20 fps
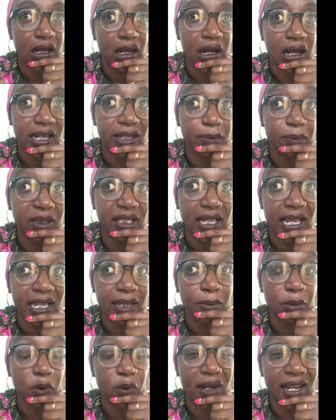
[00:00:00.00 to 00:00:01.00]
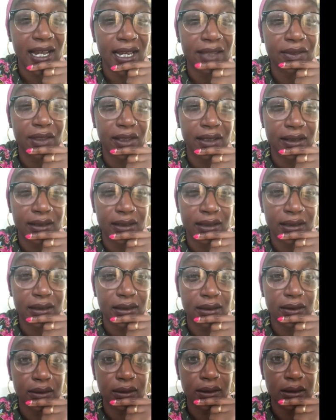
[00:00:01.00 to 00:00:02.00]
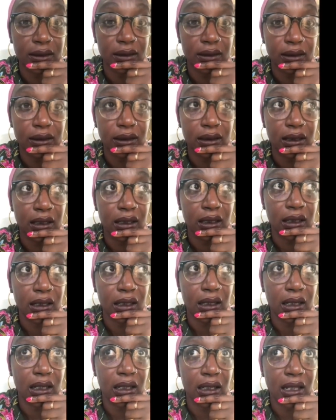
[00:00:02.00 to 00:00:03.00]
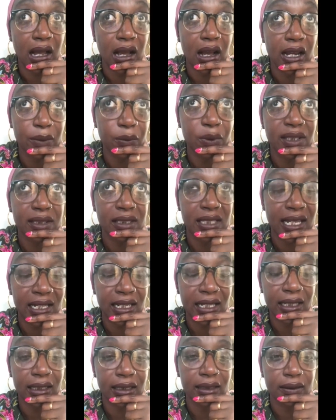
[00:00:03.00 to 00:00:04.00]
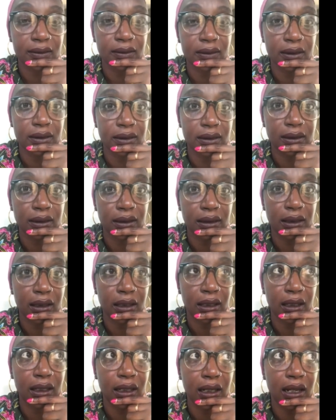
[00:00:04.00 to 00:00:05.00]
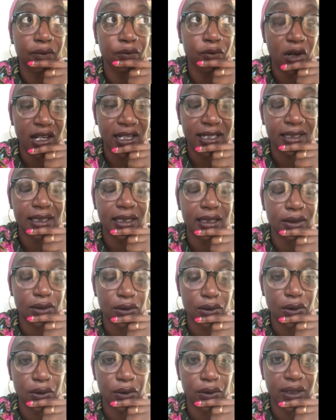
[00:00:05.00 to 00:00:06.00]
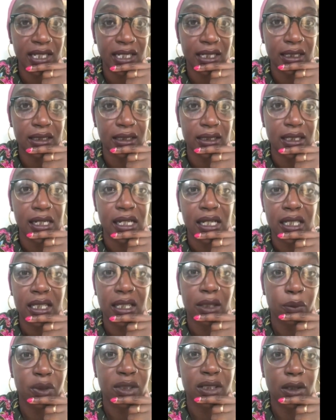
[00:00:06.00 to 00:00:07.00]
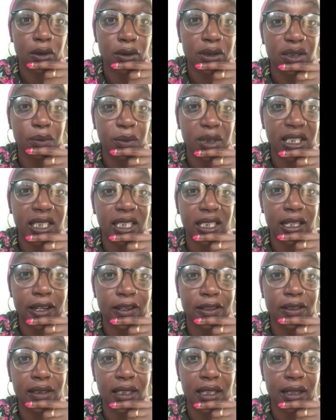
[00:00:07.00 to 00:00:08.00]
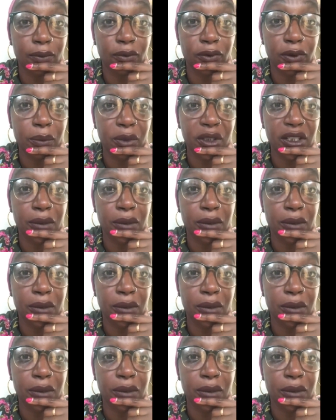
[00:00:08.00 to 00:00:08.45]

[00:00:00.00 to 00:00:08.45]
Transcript: I became aware that I was telling and writing a story that was ultimately going to come from a